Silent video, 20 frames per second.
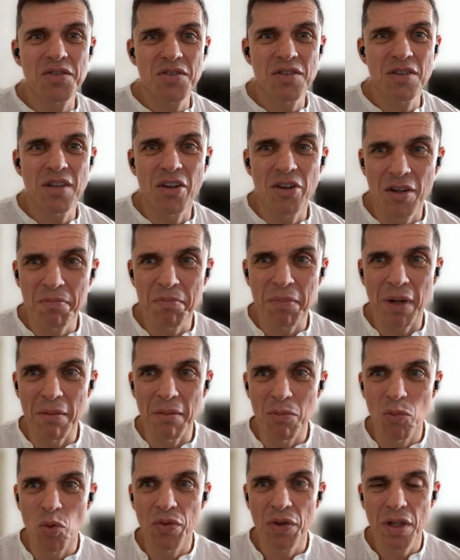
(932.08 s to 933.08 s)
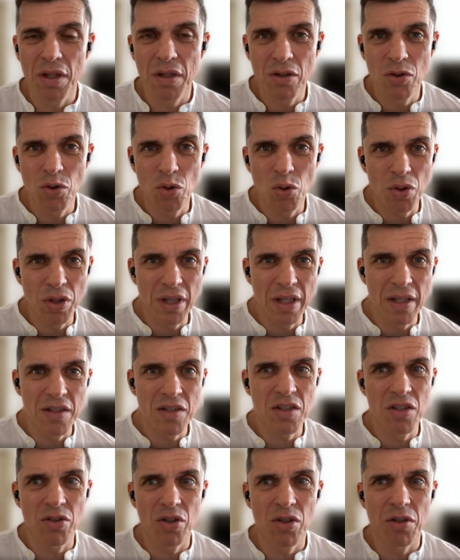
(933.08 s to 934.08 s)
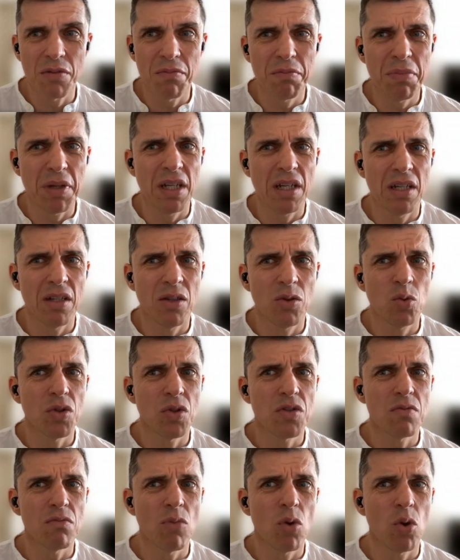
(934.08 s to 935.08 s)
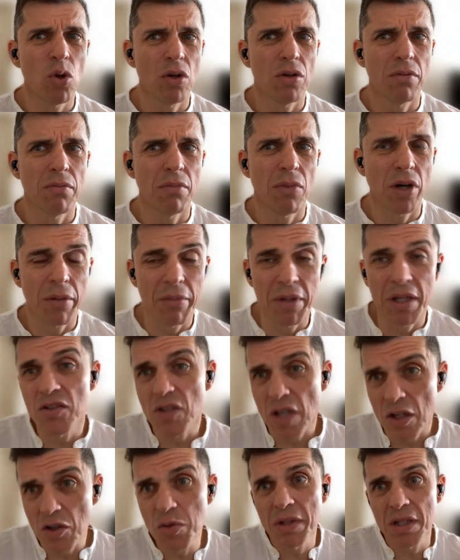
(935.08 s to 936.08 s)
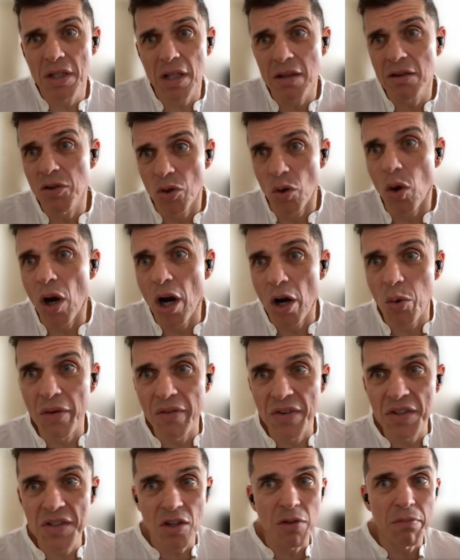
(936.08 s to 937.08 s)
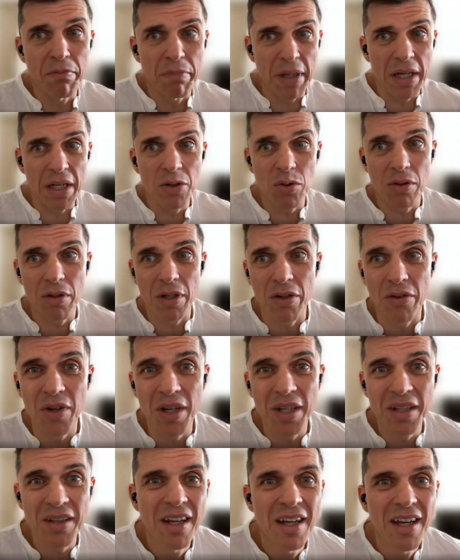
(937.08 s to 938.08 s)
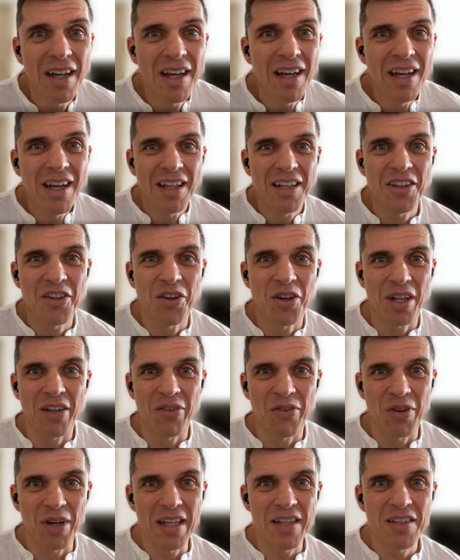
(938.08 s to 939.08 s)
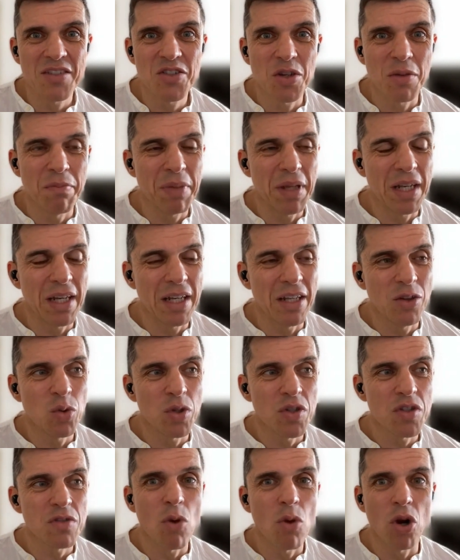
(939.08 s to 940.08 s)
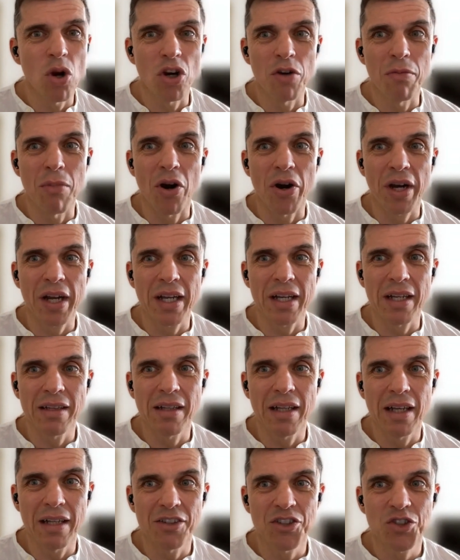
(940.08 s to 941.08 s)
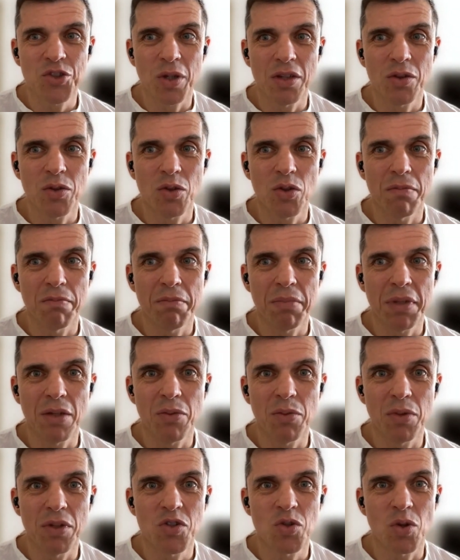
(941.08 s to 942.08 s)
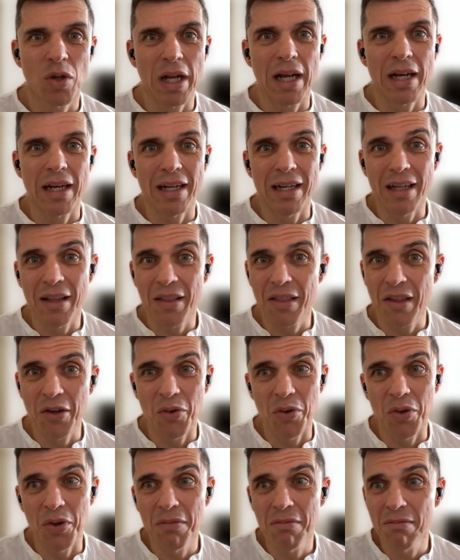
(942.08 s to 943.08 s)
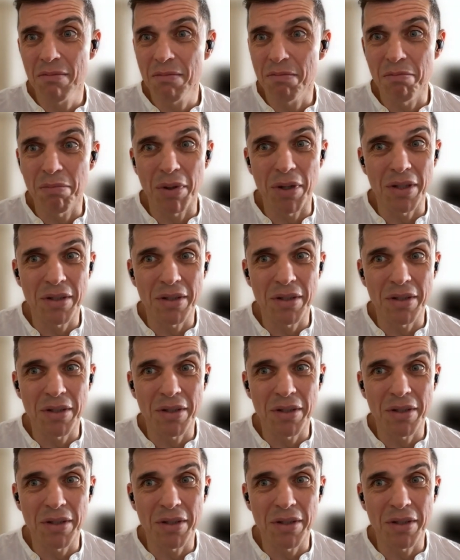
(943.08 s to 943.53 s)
they're by moving into this, they're competing into a smaller market. I mean, assuming that Arweave is the competitor here, right? They're at the very least competing into a smaller market than trying to compete with Solana and Ethereum. But